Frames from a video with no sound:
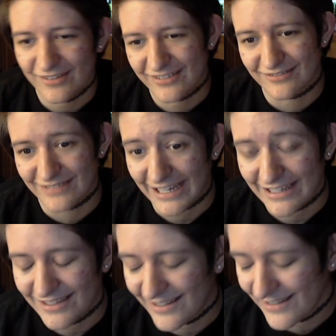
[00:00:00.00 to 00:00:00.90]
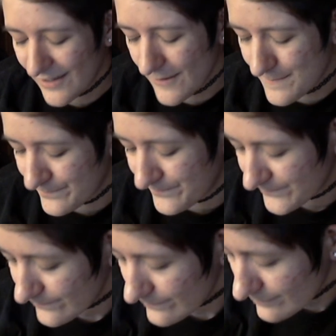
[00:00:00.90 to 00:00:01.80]
It's great.
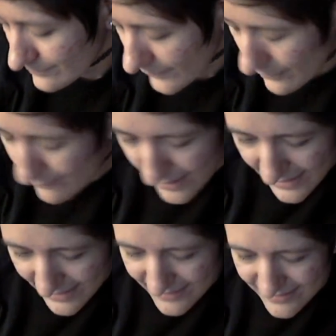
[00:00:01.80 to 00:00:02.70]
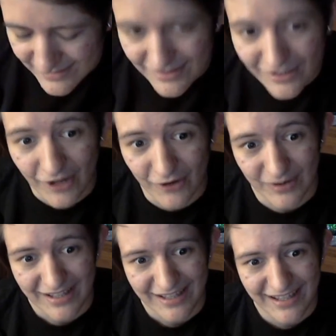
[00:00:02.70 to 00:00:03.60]
But no.
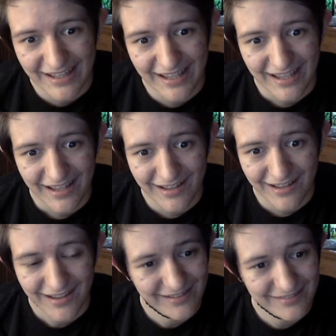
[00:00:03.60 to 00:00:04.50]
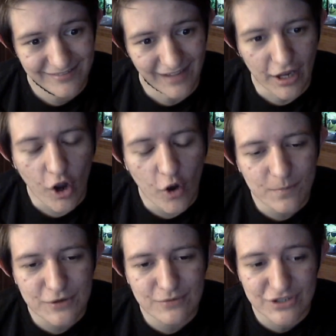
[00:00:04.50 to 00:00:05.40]
I
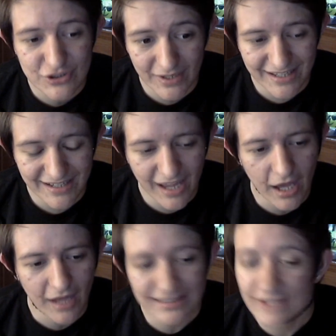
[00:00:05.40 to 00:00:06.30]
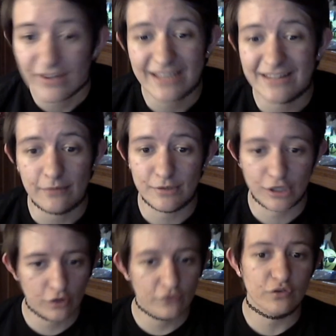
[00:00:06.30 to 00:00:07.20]
hope you enjoyed it. Leave a like down
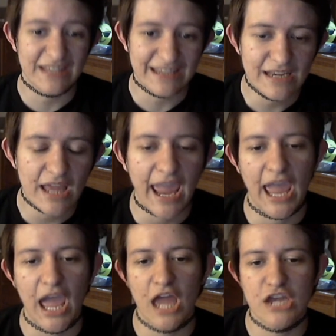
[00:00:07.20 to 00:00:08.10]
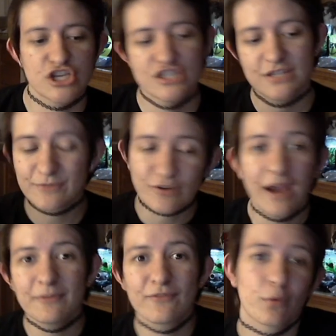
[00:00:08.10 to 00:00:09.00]
below if you did, and
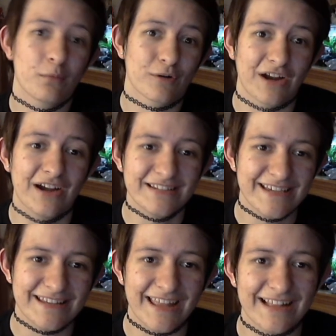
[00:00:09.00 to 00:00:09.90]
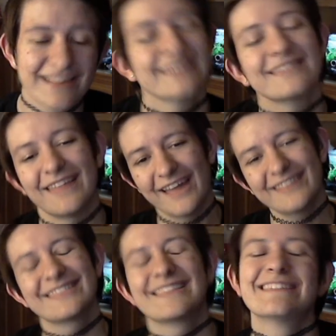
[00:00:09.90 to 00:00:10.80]
subscribe if you want more content like this.
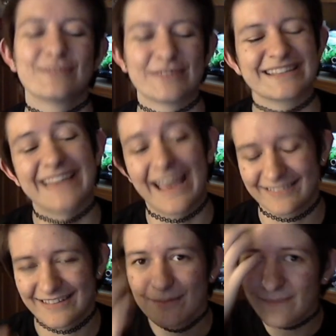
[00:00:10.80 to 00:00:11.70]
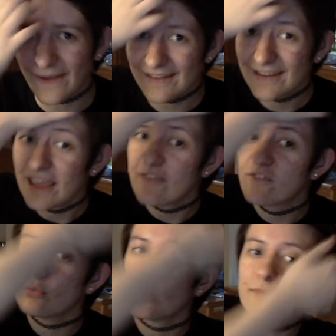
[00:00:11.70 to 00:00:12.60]
Not this one exactly, but if
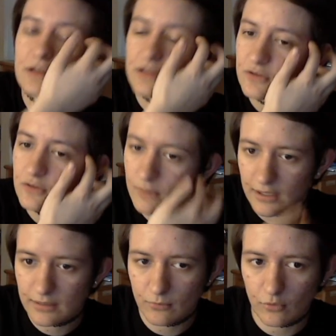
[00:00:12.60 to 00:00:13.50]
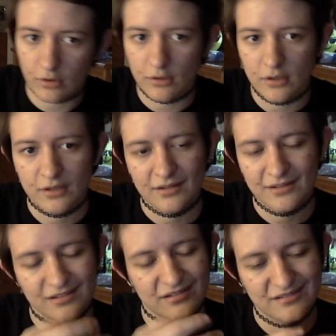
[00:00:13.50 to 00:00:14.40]
you want me to do any more
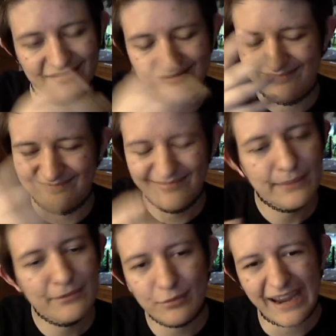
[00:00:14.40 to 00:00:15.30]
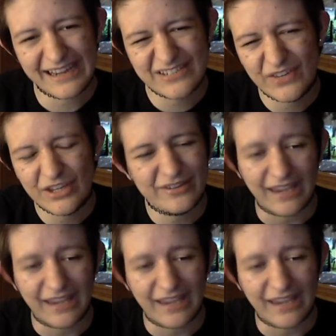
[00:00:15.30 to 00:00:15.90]
maybe reaction videos.